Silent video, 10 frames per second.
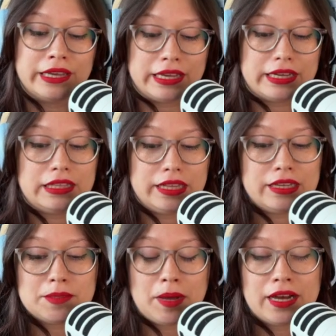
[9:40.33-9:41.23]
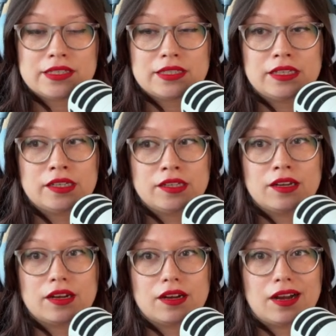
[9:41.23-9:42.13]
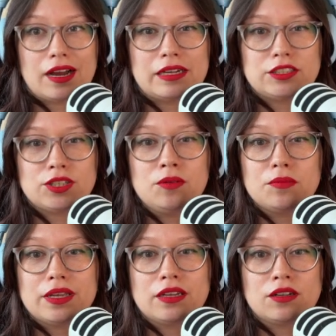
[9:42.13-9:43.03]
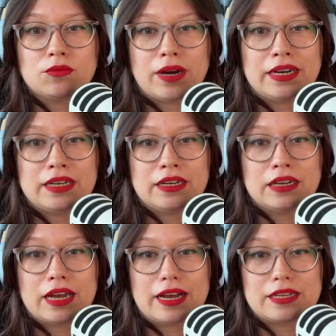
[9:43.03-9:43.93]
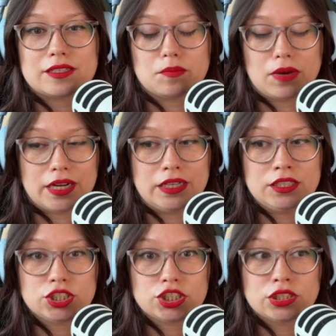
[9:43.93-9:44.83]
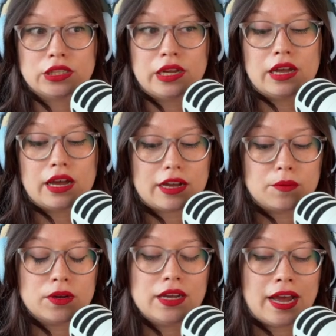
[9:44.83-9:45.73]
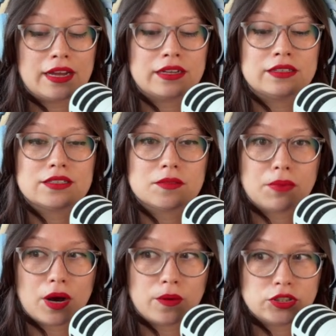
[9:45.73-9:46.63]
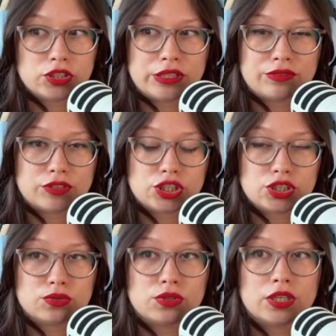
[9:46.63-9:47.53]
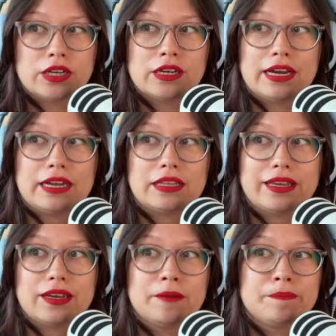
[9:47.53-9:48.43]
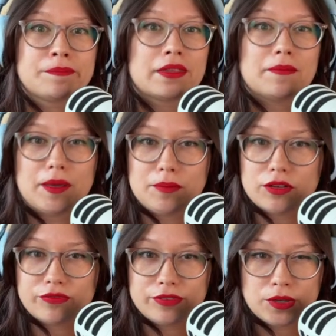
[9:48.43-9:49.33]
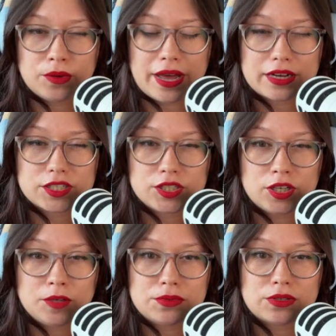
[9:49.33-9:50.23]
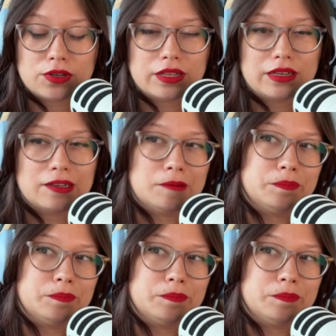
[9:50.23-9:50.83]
In this magazine, I don't plan on writing as much. I want to add in some poetry for sure, and like maybe a few excerpts or like